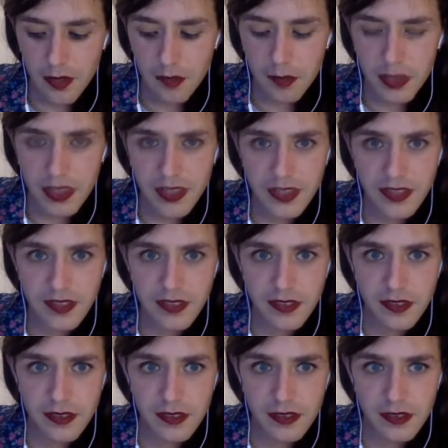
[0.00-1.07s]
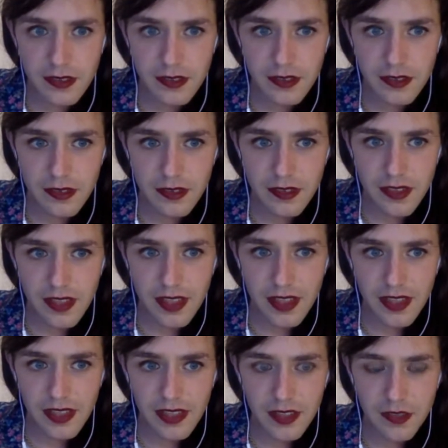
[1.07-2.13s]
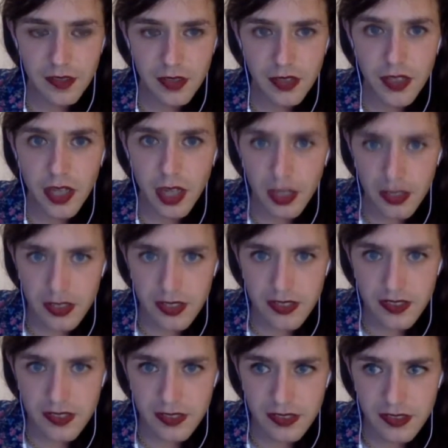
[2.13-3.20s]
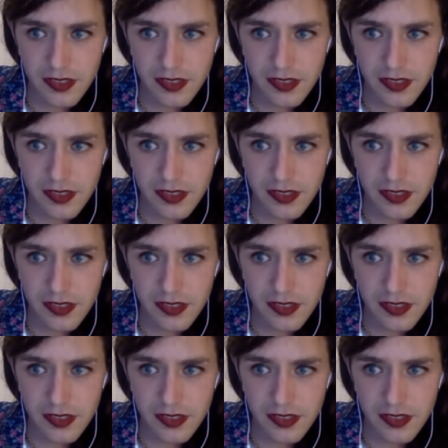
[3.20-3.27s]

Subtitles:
Because if you're an artist,